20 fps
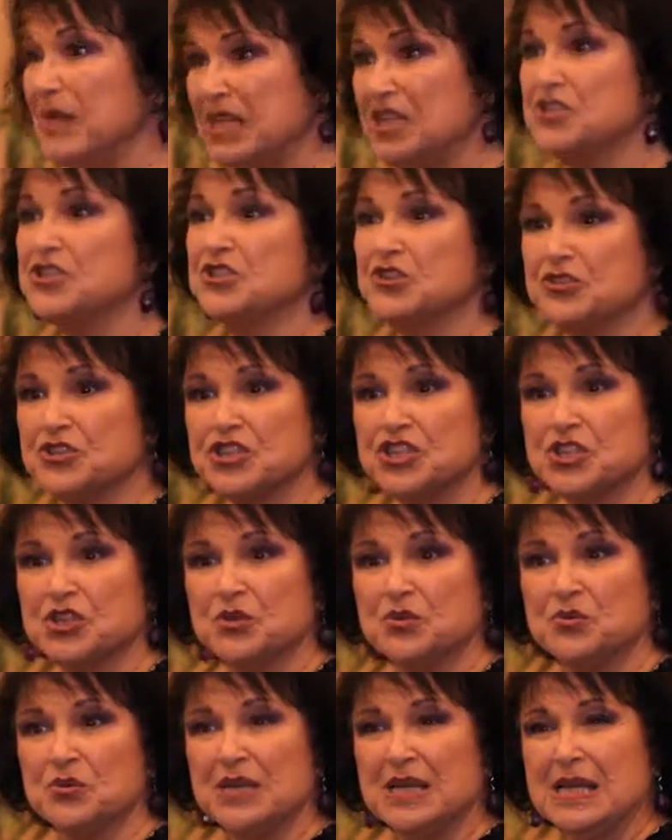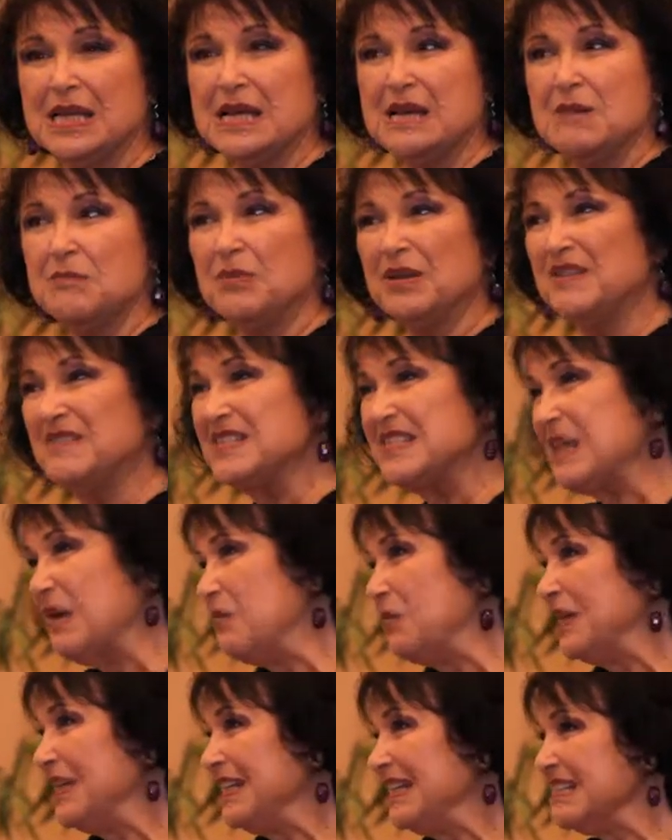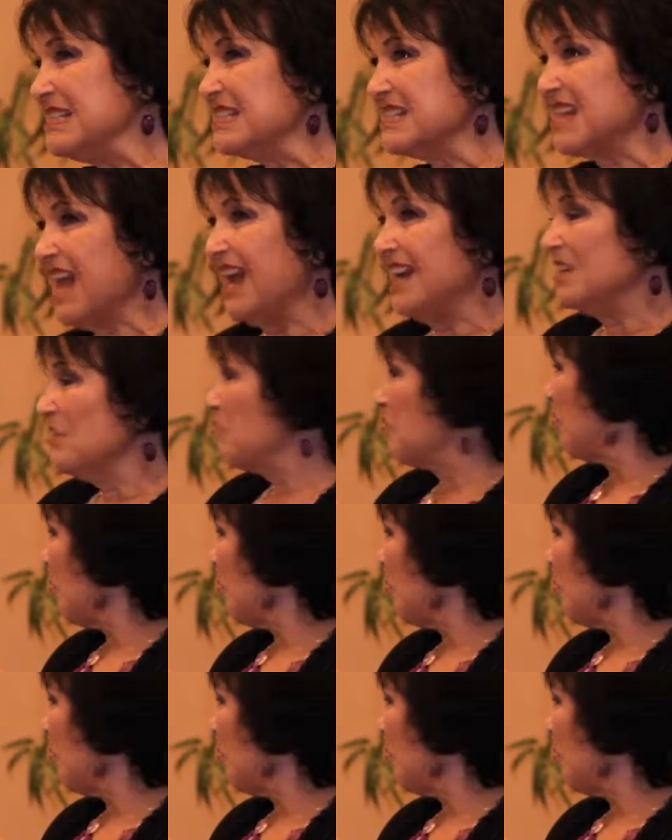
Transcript: minister to you. But if someone is kind of